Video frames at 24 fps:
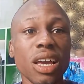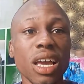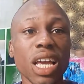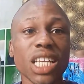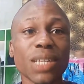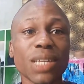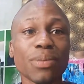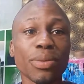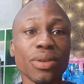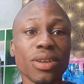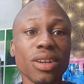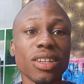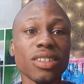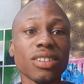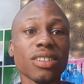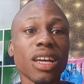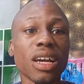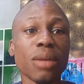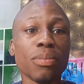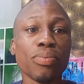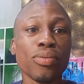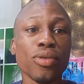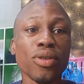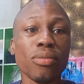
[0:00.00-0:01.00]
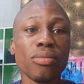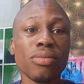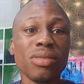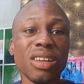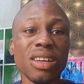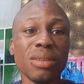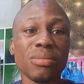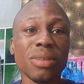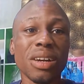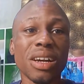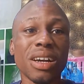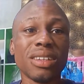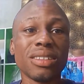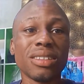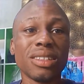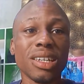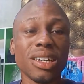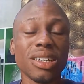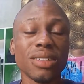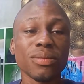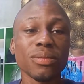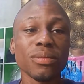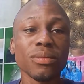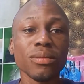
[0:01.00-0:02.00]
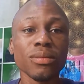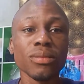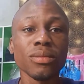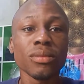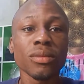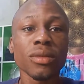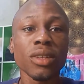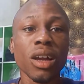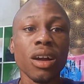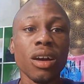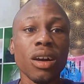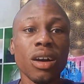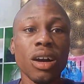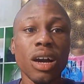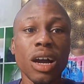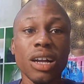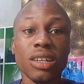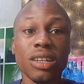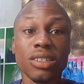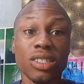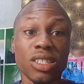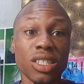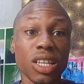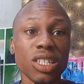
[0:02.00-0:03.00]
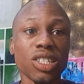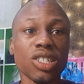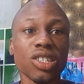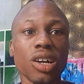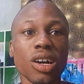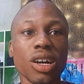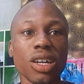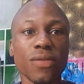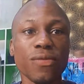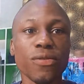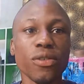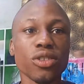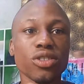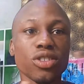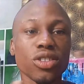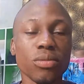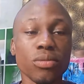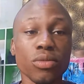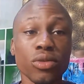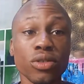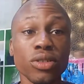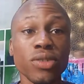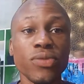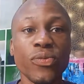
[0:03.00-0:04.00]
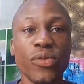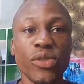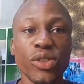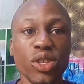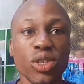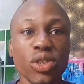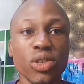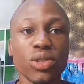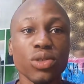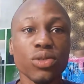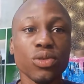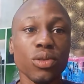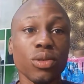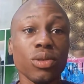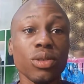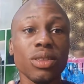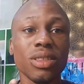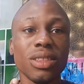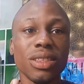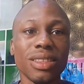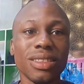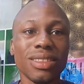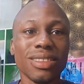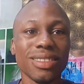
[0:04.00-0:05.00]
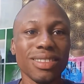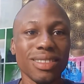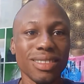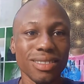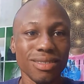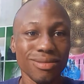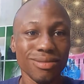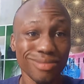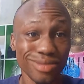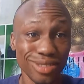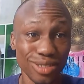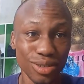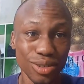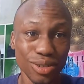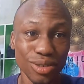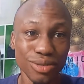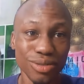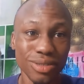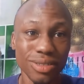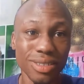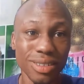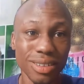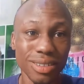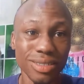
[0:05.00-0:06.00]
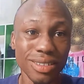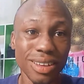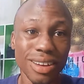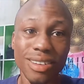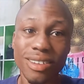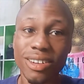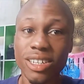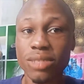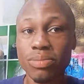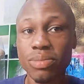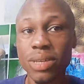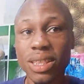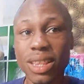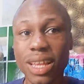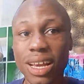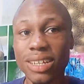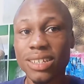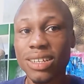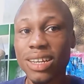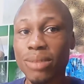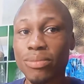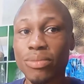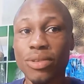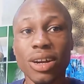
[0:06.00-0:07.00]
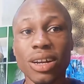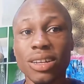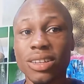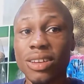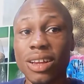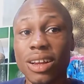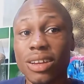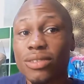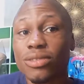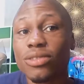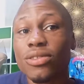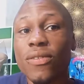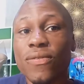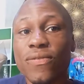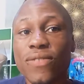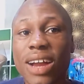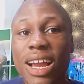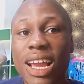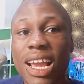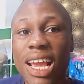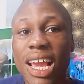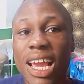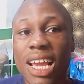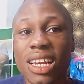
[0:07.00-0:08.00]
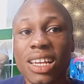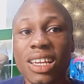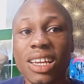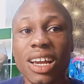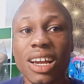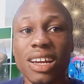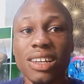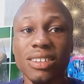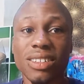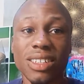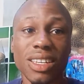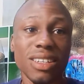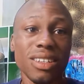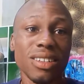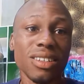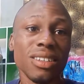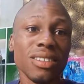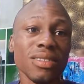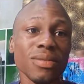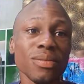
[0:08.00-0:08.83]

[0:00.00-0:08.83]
experienced that problem, and then I searched out for some good video to direct me like that, but I couldn't find any. And then